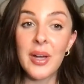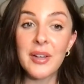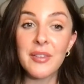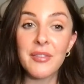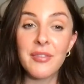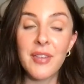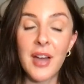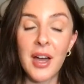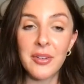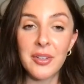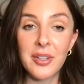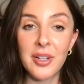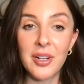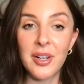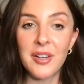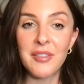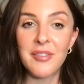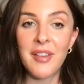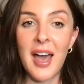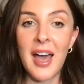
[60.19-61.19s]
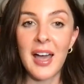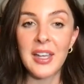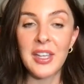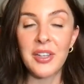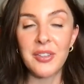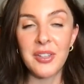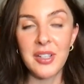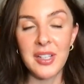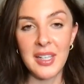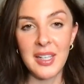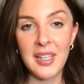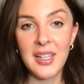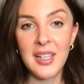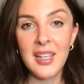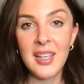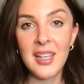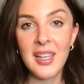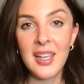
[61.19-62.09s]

and founder of AgUnity.